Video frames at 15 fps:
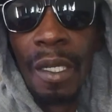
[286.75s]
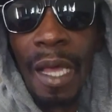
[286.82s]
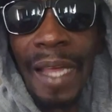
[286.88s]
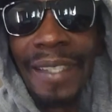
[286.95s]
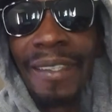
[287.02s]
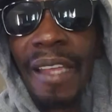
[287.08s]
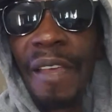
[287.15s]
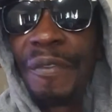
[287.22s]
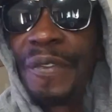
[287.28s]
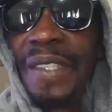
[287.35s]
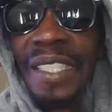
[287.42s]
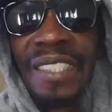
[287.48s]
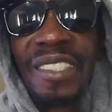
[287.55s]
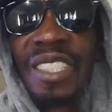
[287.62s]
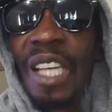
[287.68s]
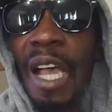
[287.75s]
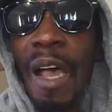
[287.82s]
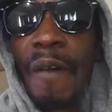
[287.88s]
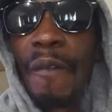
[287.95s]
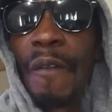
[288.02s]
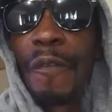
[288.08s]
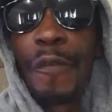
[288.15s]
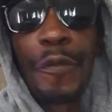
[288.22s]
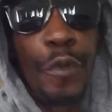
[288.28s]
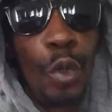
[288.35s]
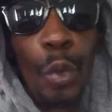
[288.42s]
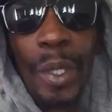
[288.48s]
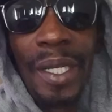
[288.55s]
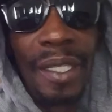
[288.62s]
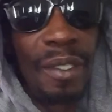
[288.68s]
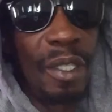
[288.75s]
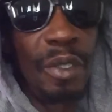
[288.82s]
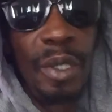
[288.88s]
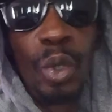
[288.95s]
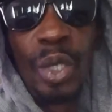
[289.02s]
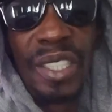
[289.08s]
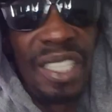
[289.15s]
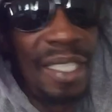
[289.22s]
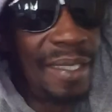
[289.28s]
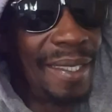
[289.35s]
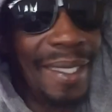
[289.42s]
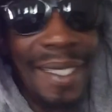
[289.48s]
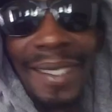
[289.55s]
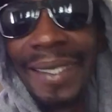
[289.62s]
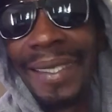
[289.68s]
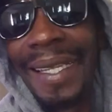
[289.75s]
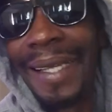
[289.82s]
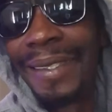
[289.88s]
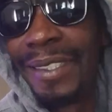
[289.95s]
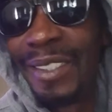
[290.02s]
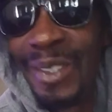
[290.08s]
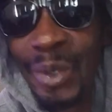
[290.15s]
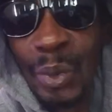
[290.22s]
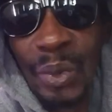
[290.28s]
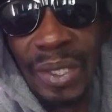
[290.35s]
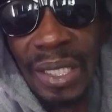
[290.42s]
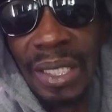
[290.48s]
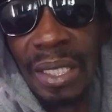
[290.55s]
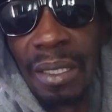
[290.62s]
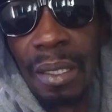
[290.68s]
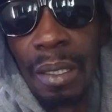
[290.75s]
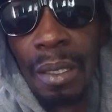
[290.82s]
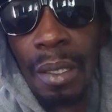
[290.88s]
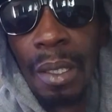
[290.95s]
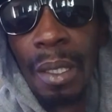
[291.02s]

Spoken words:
And if DJ have a fuel, you know, DJ take it in a music, you know.